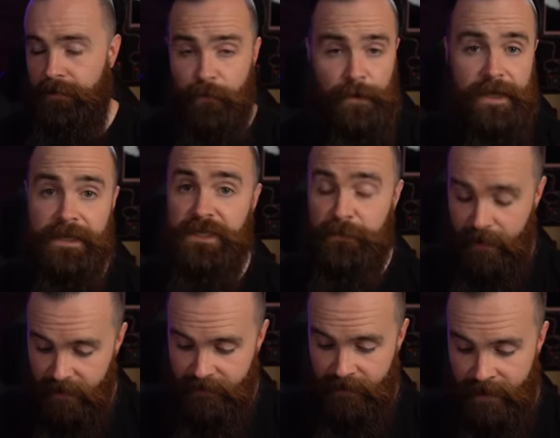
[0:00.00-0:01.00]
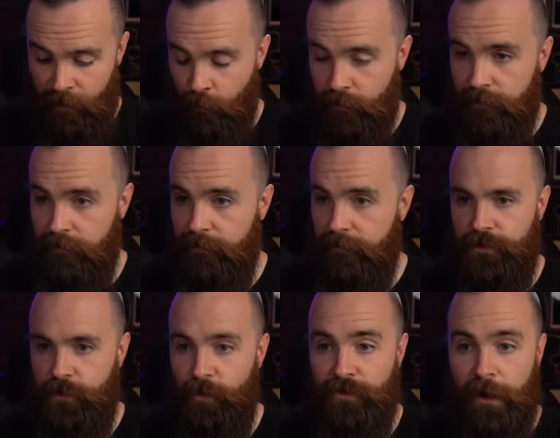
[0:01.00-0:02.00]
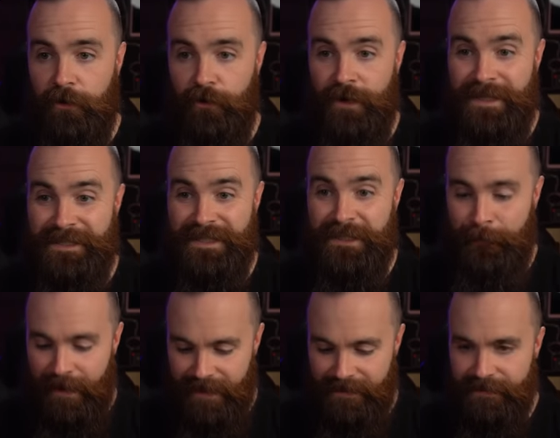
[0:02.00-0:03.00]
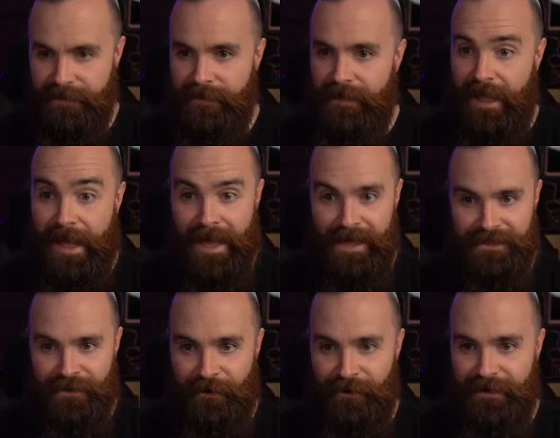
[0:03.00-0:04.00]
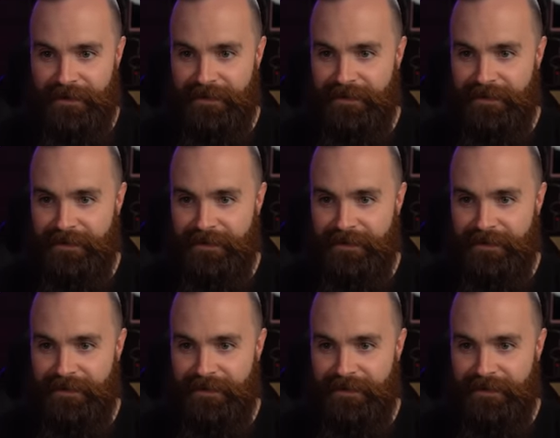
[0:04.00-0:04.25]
And then we can inspect that network, sudo docker inspect Asgard,